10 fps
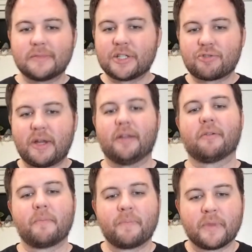It's great.
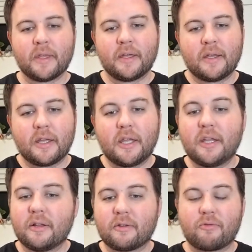
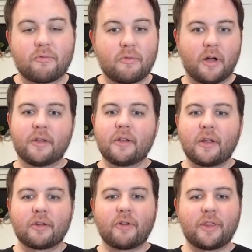And
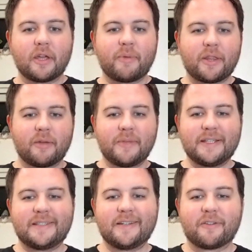another great thing about them
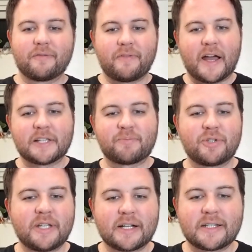is their fast
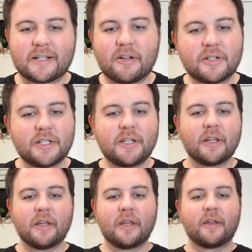protect technology.
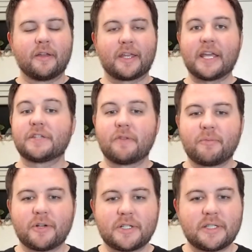In case of an
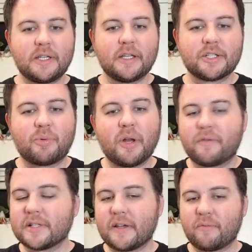emergency,
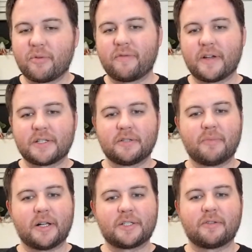24 7 professional
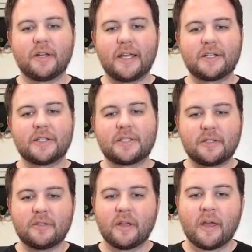monitoring agents
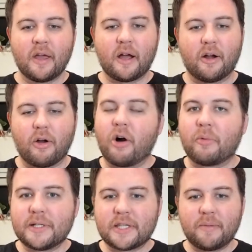are
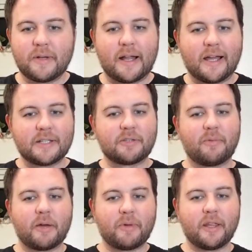always keeping an eye. So
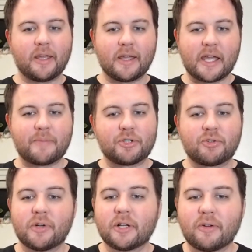that way they can capture
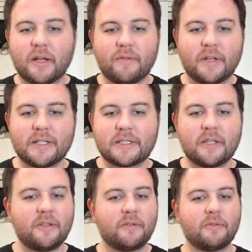critical evidence
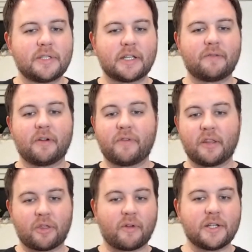and use that to verify
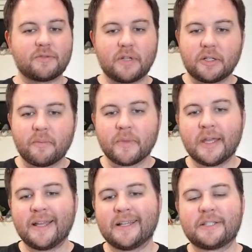the threat is real.
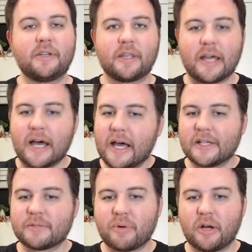So you get the
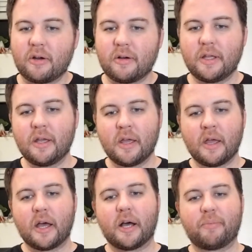highest priority
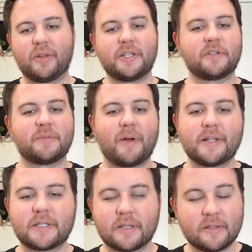uh, police
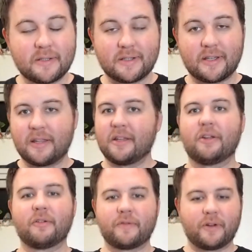response. And, you
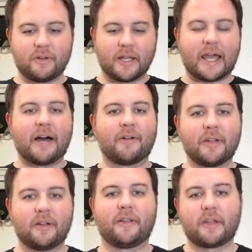know, if you're like out
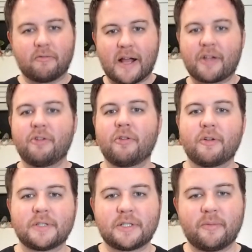and like a raccoon
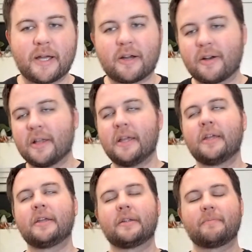goes through your backyard,
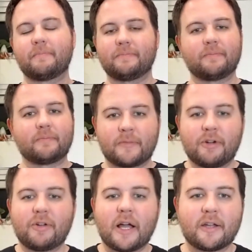
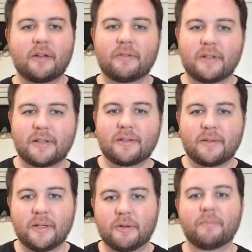they're not going to,
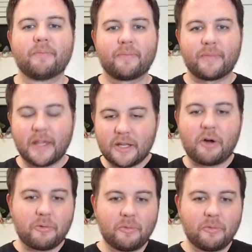you know, they know